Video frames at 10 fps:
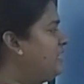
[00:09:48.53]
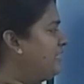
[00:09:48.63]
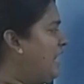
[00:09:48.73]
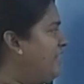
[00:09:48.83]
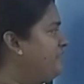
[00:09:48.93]
are
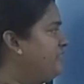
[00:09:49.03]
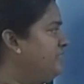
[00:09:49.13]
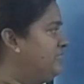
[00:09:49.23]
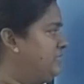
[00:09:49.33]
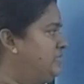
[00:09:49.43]
having
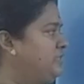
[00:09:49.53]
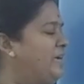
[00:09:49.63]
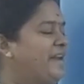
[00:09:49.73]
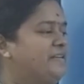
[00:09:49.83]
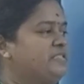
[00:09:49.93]
this
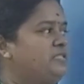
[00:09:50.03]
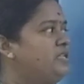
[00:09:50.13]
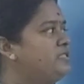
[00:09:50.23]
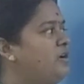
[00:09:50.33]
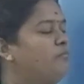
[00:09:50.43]

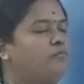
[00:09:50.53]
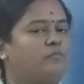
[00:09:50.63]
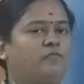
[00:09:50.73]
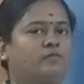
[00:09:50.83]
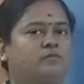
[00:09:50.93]
characteristic, some
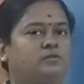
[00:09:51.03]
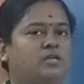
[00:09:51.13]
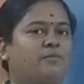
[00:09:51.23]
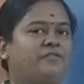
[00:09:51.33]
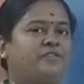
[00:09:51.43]

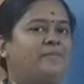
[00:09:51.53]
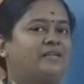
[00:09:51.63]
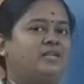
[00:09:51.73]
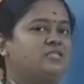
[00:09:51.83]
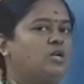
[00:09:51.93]
of the
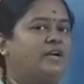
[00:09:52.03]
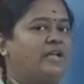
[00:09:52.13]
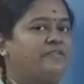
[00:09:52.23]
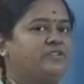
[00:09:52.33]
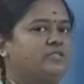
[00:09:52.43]
bacteria not
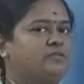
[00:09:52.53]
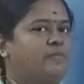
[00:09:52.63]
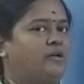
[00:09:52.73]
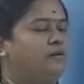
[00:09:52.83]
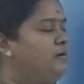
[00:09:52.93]
having this
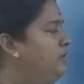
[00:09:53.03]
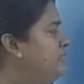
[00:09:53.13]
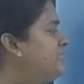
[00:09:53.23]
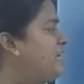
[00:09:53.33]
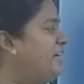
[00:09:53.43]

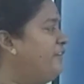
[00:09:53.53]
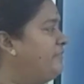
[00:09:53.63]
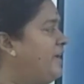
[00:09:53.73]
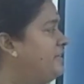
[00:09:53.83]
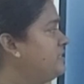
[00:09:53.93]
kind of
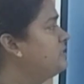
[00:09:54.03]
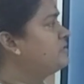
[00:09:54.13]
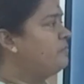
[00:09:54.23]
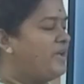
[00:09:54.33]
characteristics.